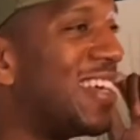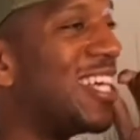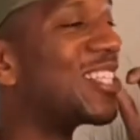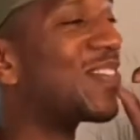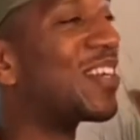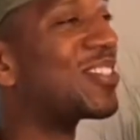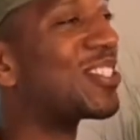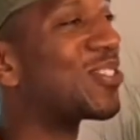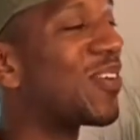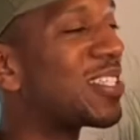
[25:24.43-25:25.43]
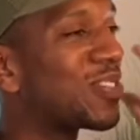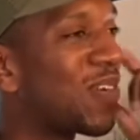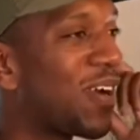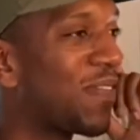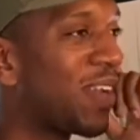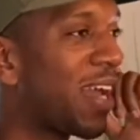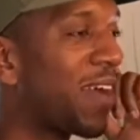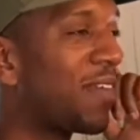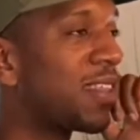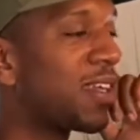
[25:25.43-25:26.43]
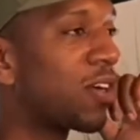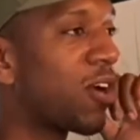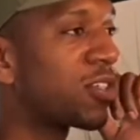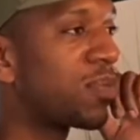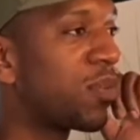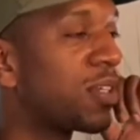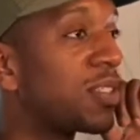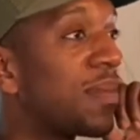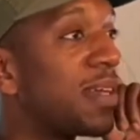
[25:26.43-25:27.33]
It's one of those situations where I feel like everything across the board should make